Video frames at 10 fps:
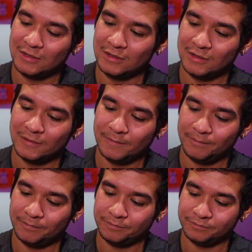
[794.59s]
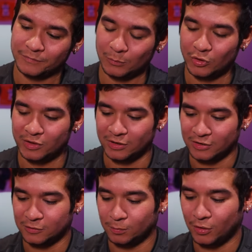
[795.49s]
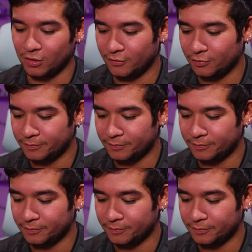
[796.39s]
I'm gonna take this part off.